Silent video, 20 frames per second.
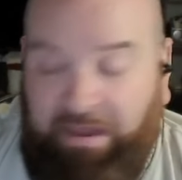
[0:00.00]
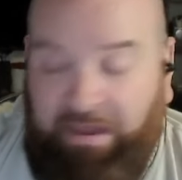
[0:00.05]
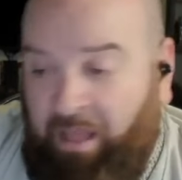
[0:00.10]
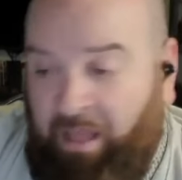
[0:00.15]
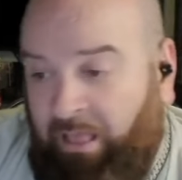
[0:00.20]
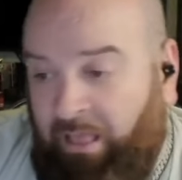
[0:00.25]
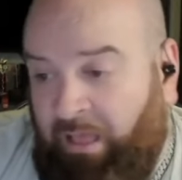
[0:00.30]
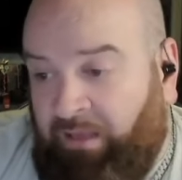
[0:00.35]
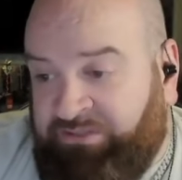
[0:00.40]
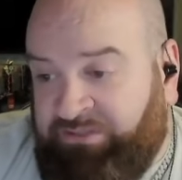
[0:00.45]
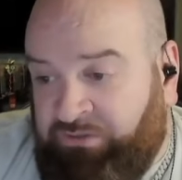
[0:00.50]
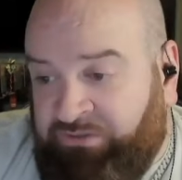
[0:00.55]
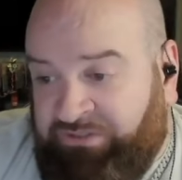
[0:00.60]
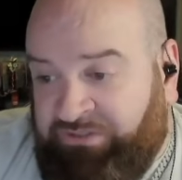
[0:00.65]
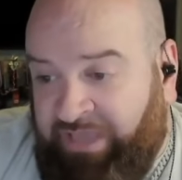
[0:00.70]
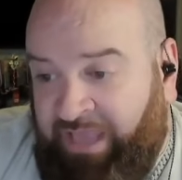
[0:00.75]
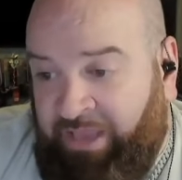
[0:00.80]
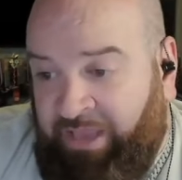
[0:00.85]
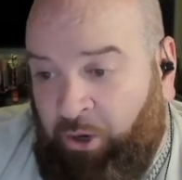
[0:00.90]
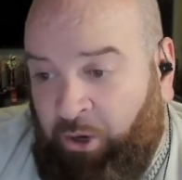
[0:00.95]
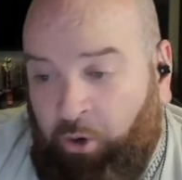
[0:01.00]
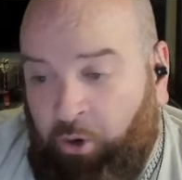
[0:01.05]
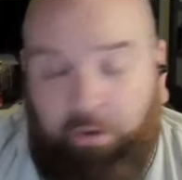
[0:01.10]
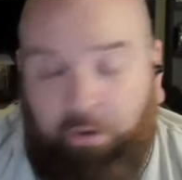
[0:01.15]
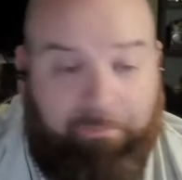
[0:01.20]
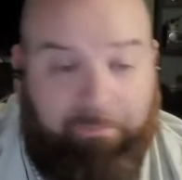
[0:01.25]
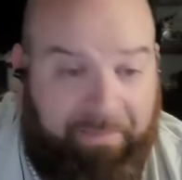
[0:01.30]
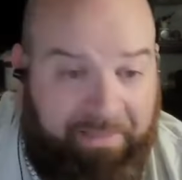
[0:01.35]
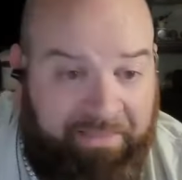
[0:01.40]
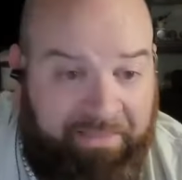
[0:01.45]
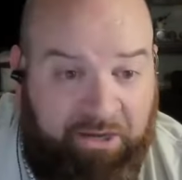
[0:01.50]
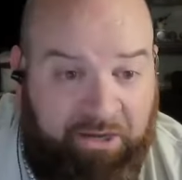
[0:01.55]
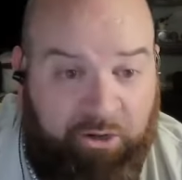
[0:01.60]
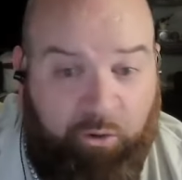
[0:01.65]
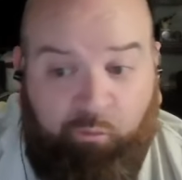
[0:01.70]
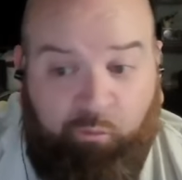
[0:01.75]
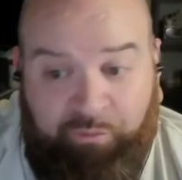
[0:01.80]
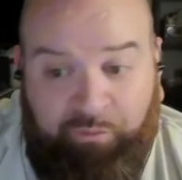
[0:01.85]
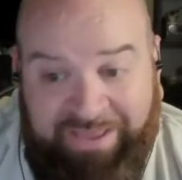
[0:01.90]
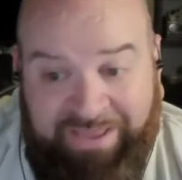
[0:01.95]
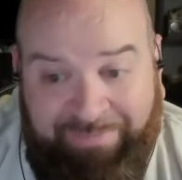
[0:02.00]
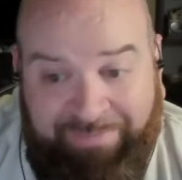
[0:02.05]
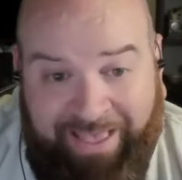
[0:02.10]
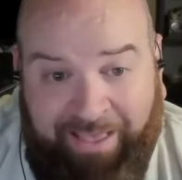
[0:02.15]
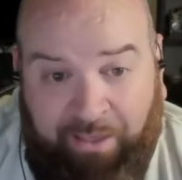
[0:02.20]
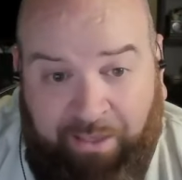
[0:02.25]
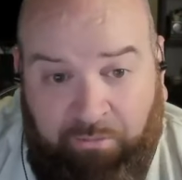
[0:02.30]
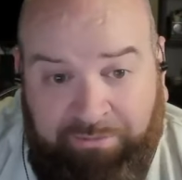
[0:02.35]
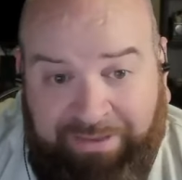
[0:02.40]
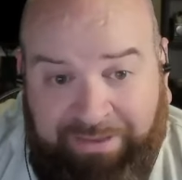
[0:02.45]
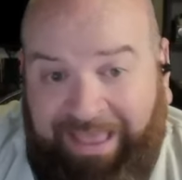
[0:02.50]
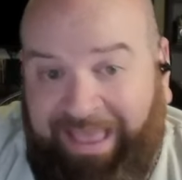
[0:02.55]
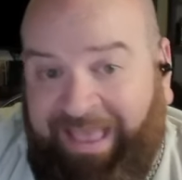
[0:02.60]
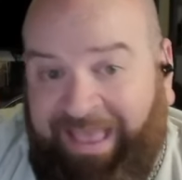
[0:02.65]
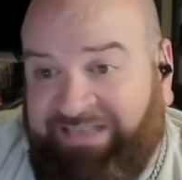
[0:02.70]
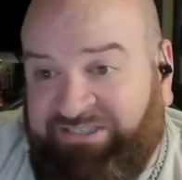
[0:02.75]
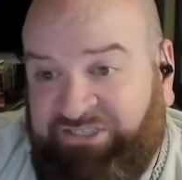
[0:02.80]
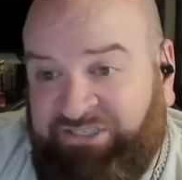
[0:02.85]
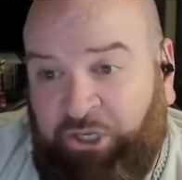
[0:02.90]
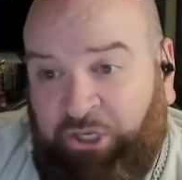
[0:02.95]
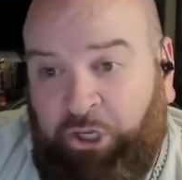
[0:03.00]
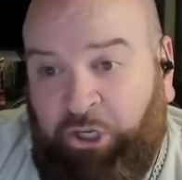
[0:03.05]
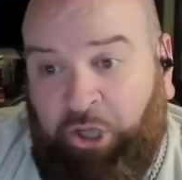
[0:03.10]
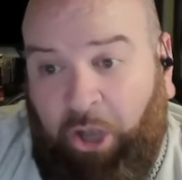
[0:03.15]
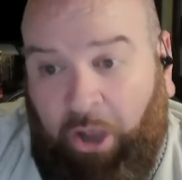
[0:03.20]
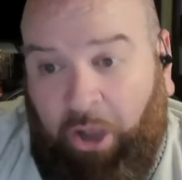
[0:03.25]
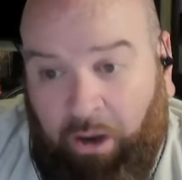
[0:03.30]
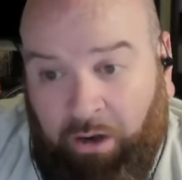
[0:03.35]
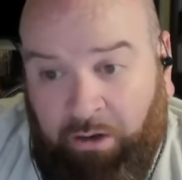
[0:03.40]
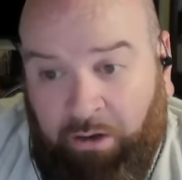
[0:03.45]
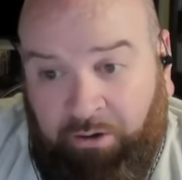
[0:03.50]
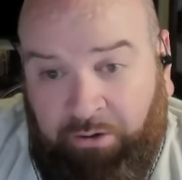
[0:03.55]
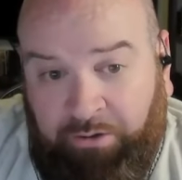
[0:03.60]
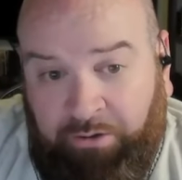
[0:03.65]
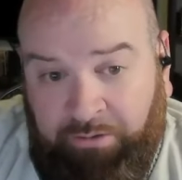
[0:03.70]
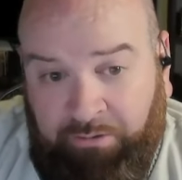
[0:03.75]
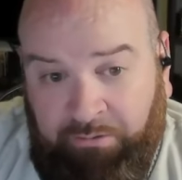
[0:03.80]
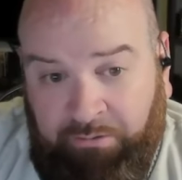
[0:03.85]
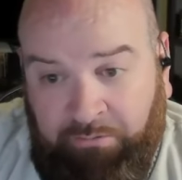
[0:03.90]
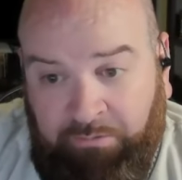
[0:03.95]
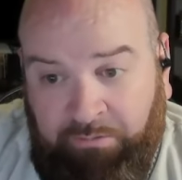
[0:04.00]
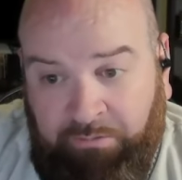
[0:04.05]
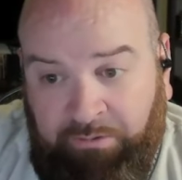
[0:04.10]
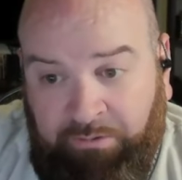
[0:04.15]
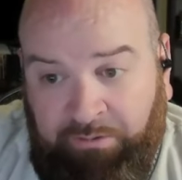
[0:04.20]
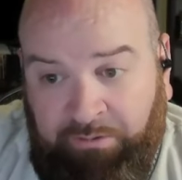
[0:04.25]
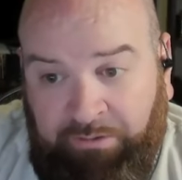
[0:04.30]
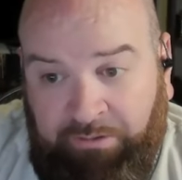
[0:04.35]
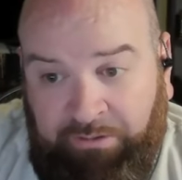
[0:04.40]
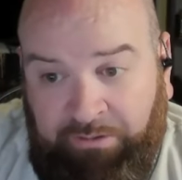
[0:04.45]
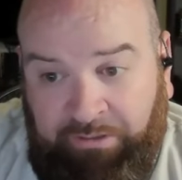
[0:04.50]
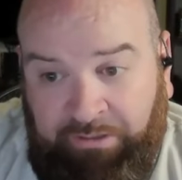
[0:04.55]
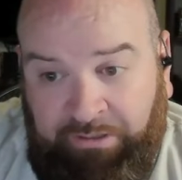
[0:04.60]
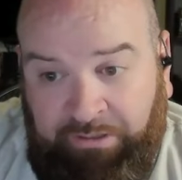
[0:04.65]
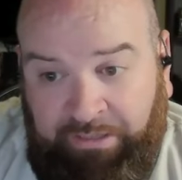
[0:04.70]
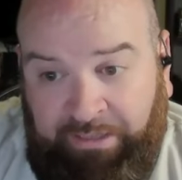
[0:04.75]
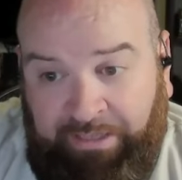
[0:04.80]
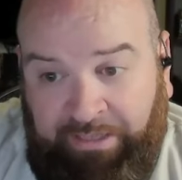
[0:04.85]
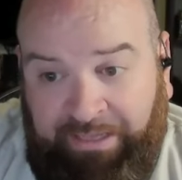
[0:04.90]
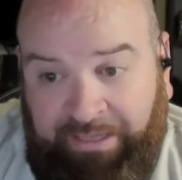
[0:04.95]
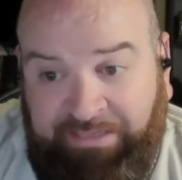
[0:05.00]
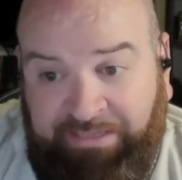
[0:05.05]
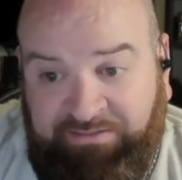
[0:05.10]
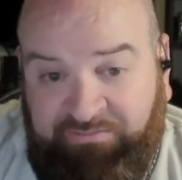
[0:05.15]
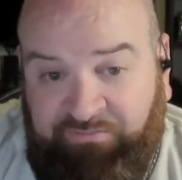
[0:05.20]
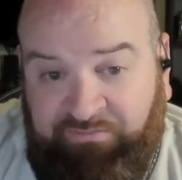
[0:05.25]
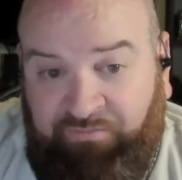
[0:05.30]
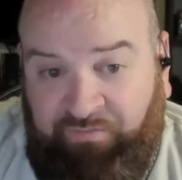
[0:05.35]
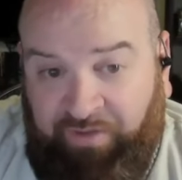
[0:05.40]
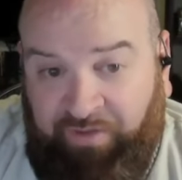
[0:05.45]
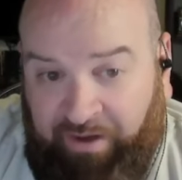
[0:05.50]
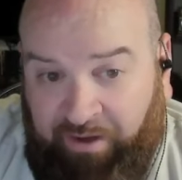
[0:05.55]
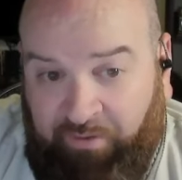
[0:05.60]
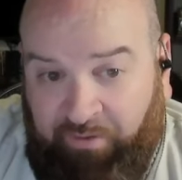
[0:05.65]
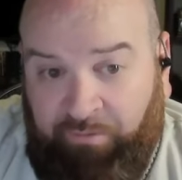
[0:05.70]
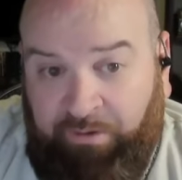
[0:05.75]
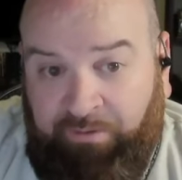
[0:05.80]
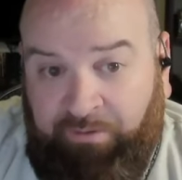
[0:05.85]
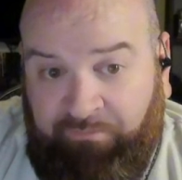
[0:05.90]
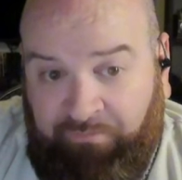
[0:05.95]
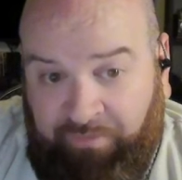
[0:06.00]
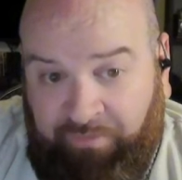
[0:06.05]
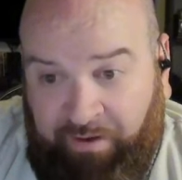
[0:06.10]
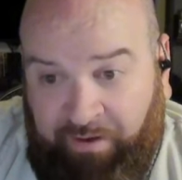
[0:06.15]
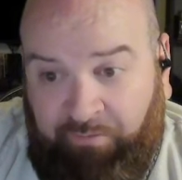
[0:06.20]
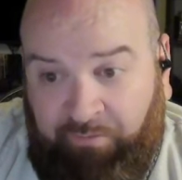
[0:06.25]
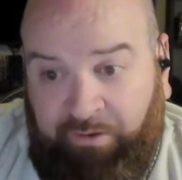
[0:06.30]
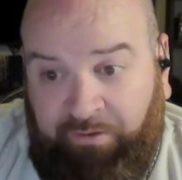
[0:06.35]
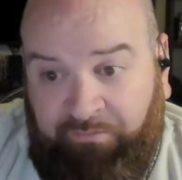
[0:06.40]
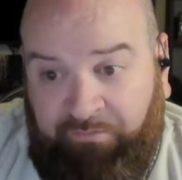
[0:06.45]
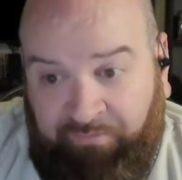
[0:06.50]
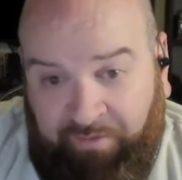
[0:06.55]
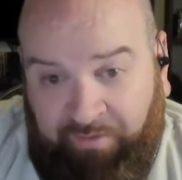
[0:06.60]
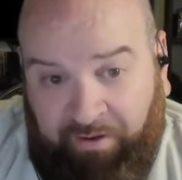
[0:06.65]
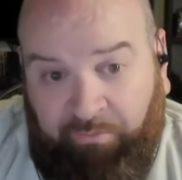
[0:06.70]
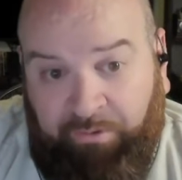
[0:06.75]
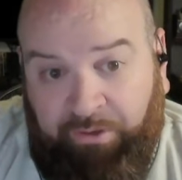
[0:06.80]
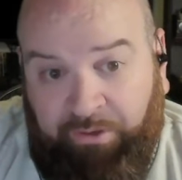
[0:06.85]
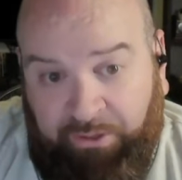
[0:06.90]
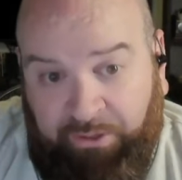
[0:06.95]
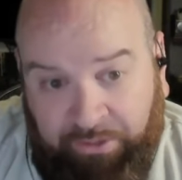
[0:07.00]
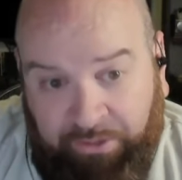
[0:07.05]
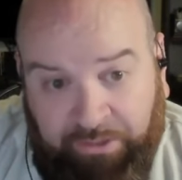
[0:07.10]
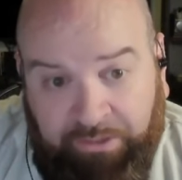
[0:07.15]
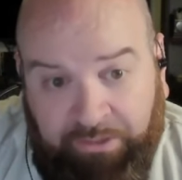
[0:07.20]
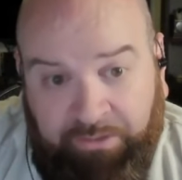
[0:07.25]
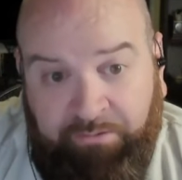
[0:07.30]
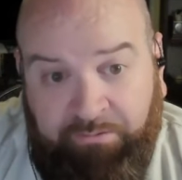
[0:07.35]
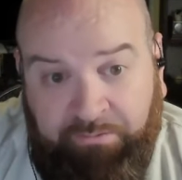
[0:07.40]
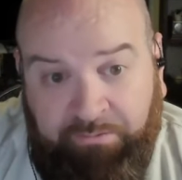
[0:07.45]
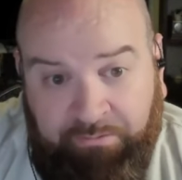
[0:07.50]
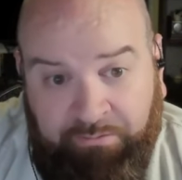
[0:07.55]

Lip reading: And I'll also say her ability to rebound as a guard is very, very, very good.